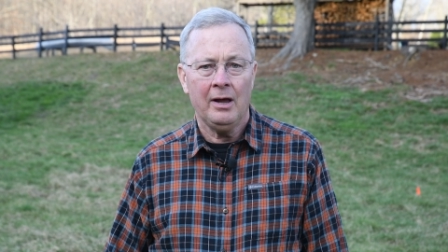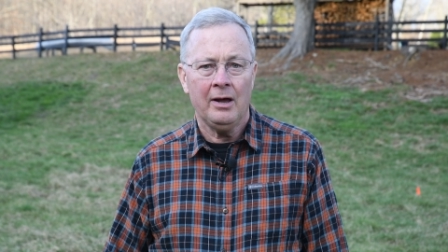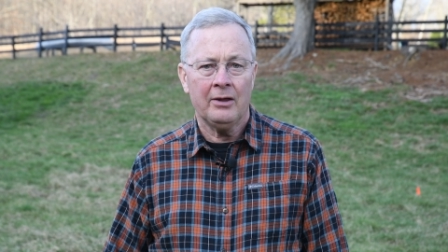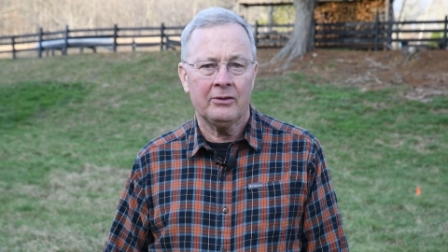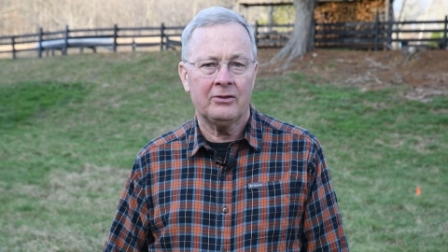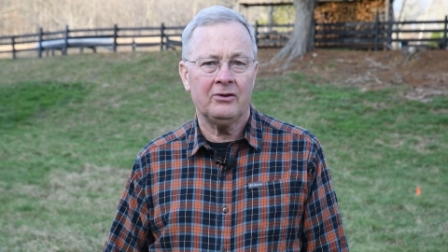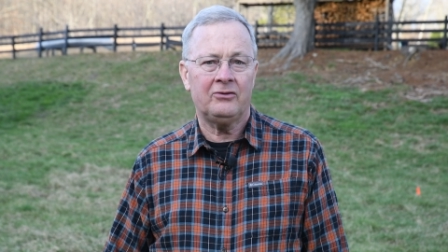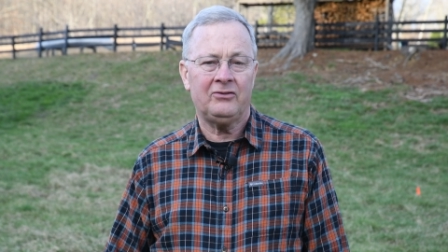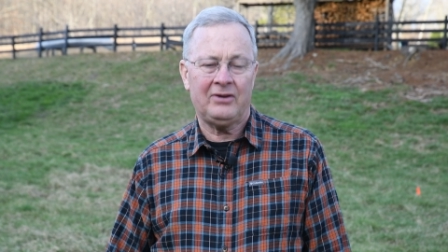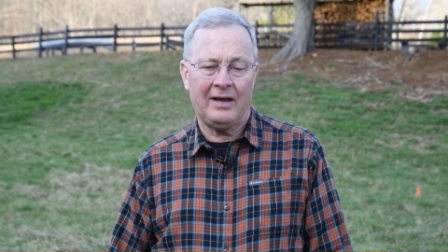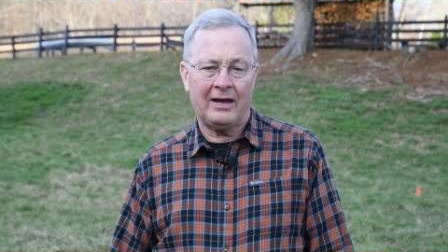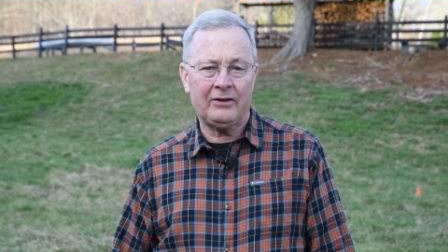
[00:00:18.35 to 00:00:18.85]

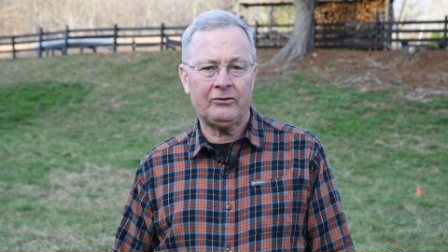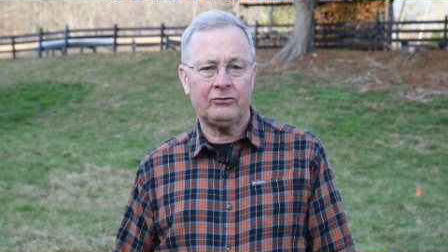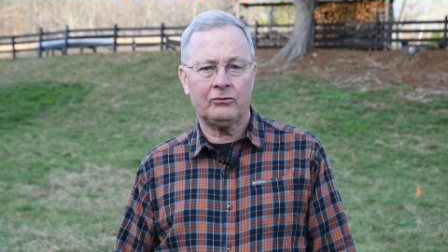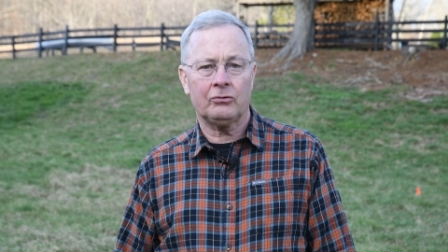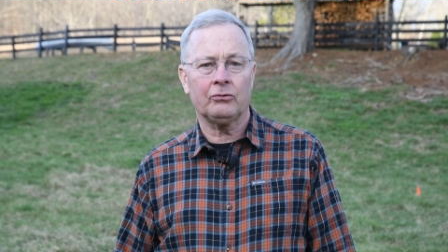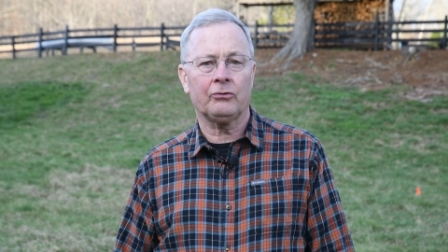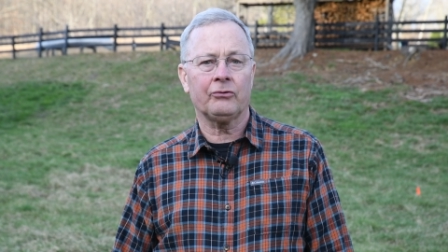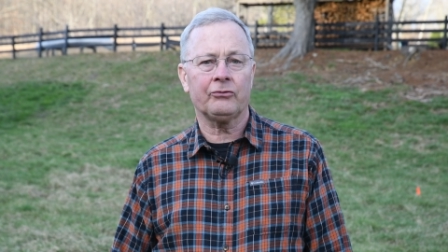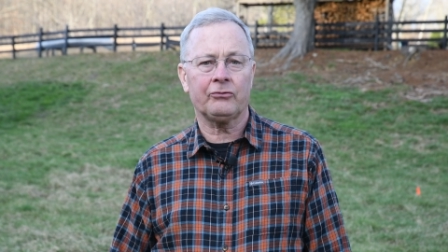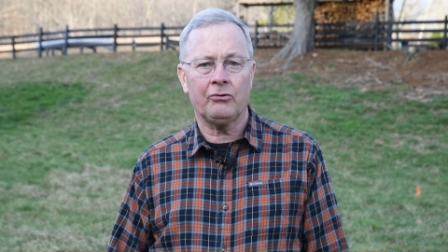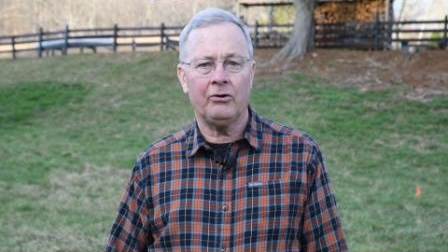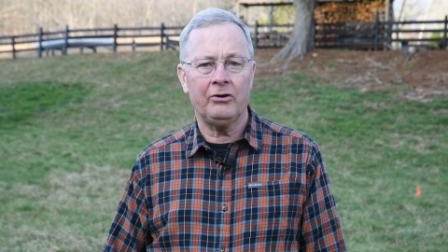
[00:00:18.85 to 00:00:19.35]
The test
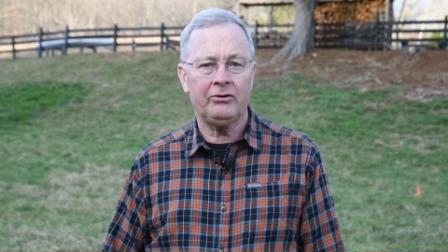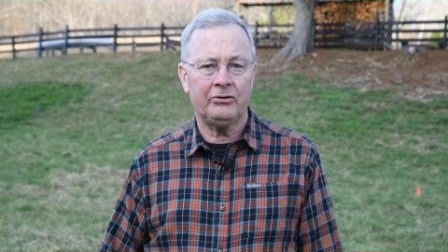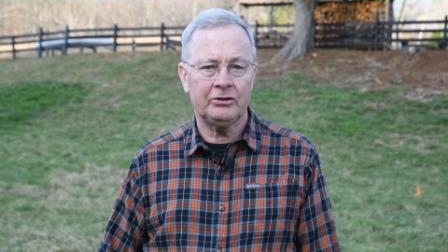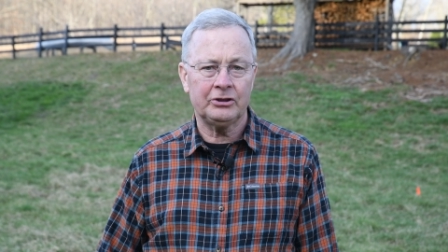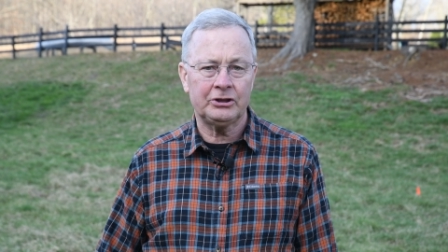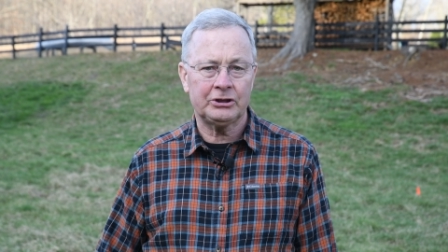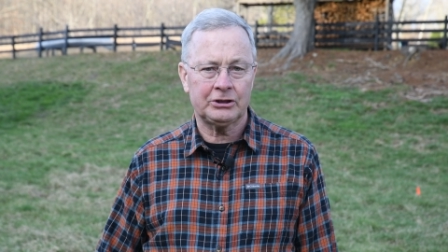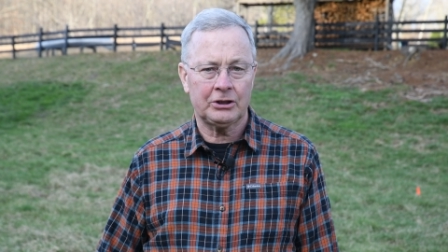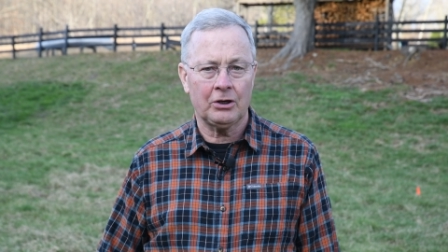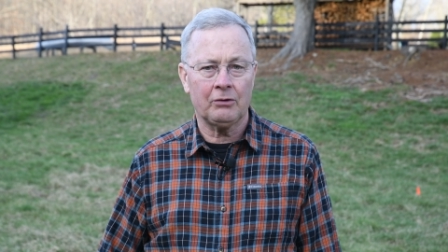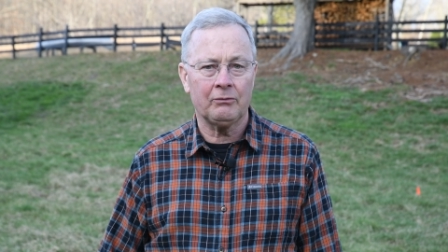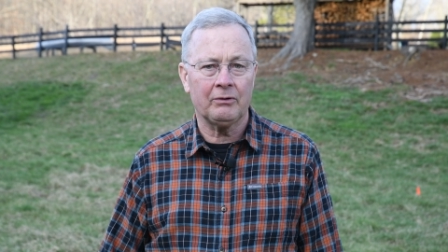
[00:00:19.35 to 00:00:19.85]
hole is going to
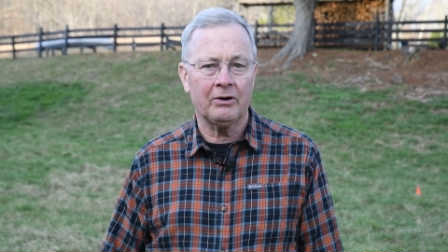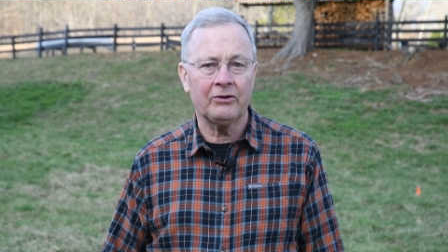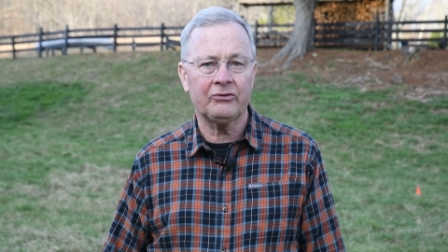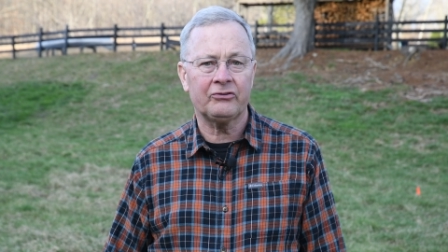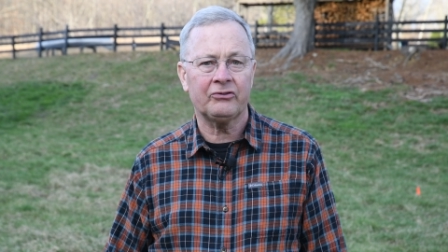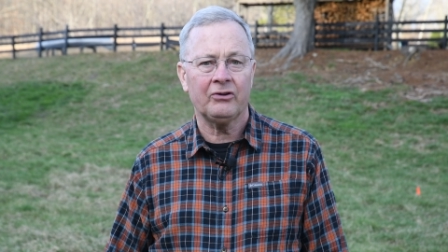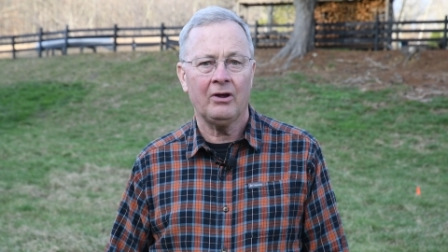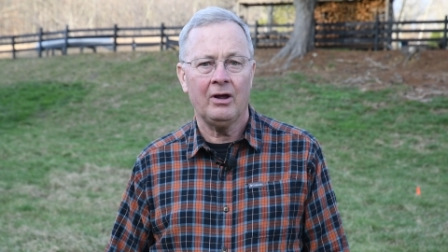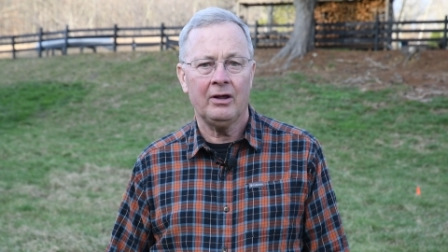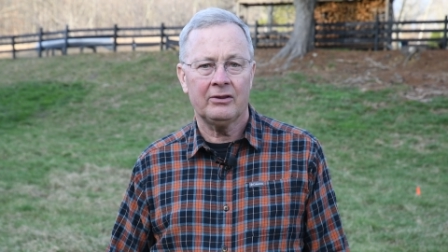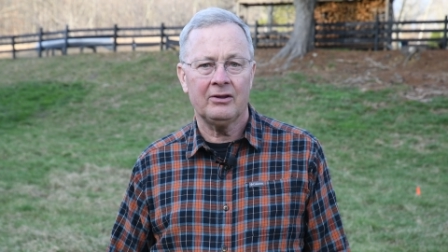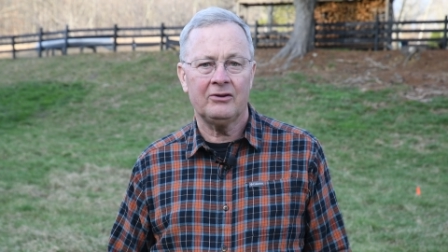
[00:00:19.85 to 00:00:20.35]
show us
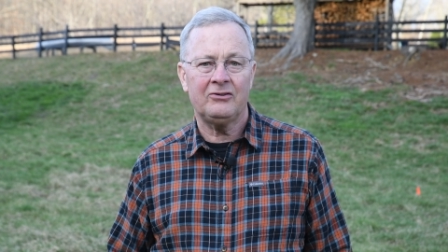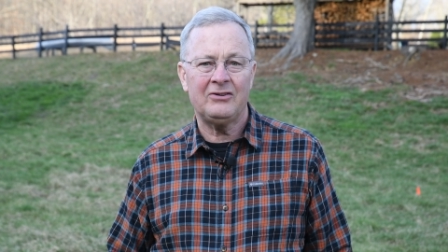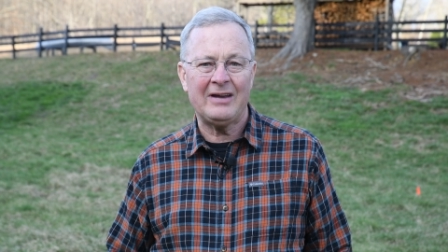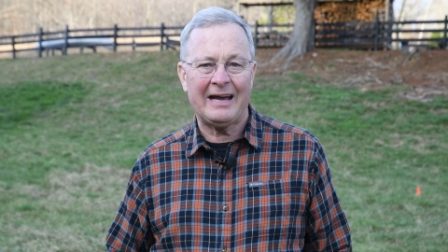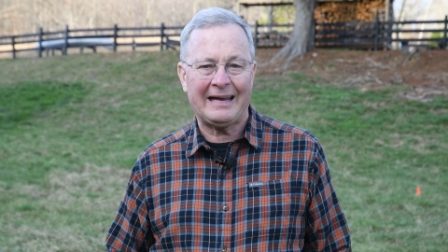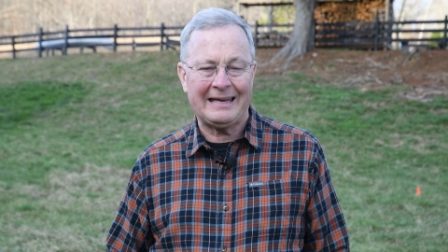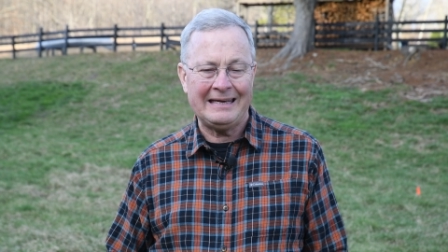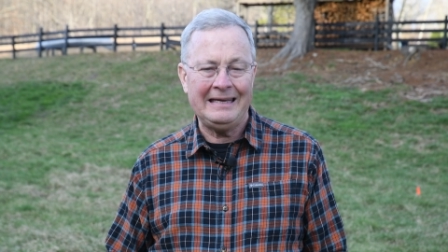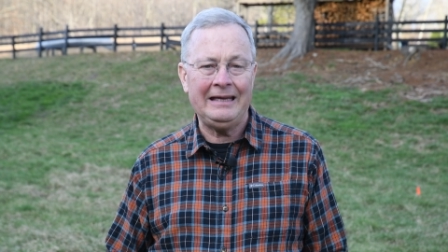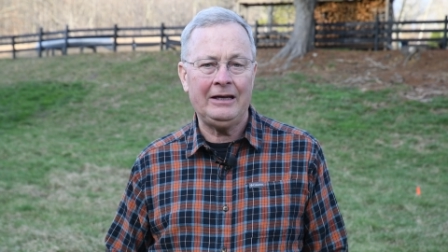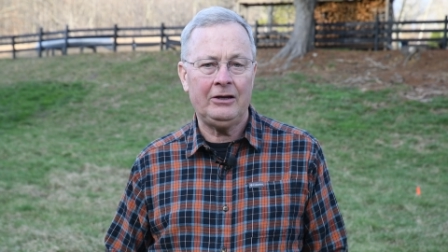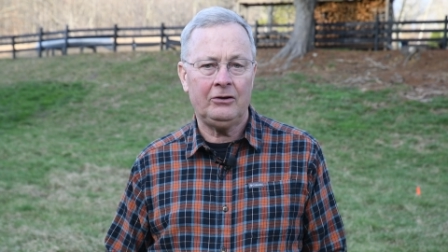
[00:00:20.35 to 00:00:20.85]
the
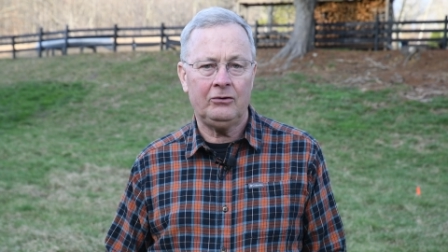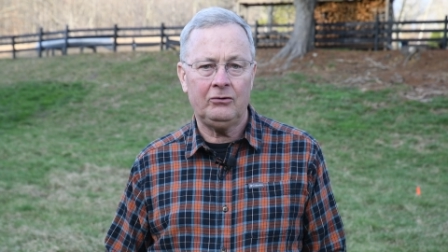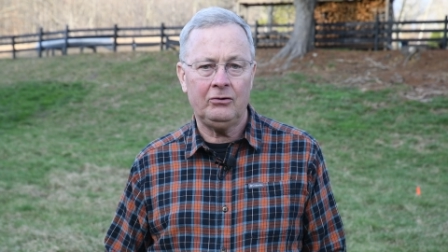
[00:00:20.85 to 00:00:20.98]
technique